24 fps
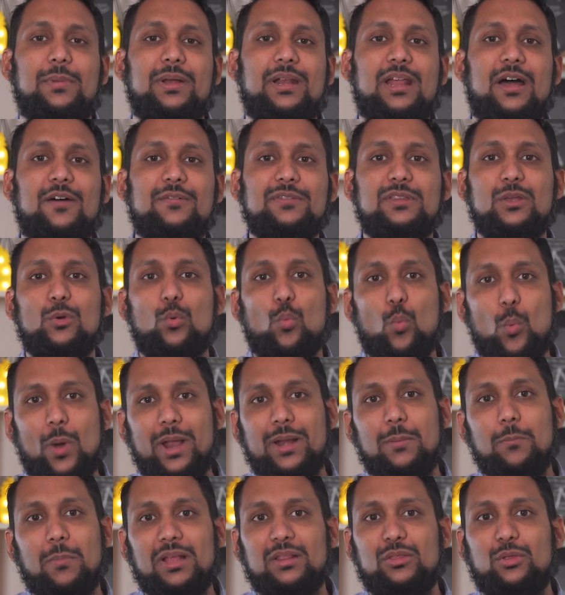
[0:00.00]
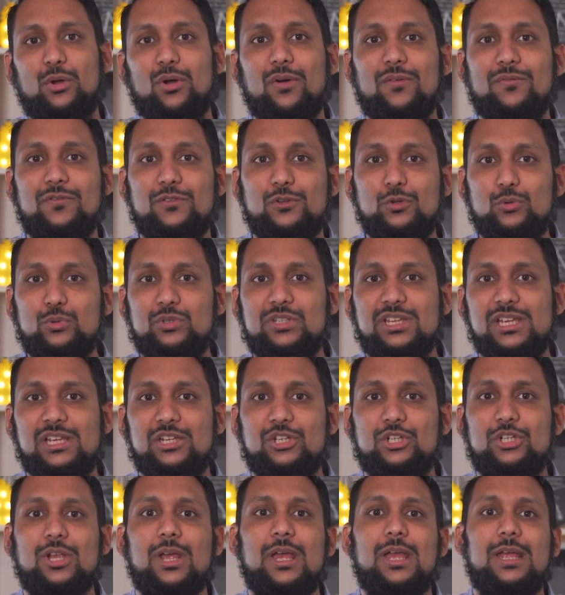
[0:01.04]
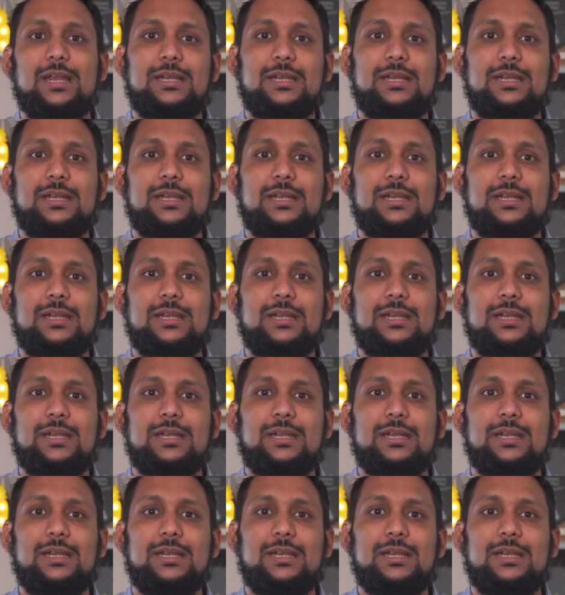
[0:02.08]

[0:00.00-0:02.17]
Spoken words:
but after 1 month of usage,